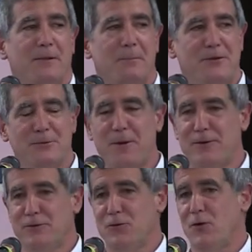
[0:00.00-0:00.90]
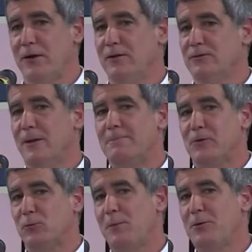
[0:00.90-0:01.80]
the basic part of the story is
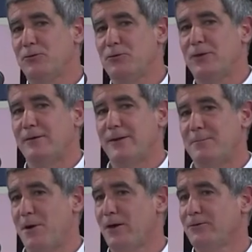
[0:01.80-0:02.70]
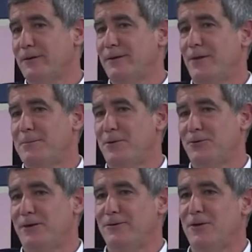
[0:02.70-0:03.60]
there's one person who's got 10 bucks and the other
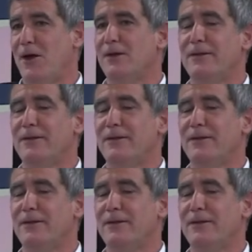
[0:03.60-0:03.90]
person has none,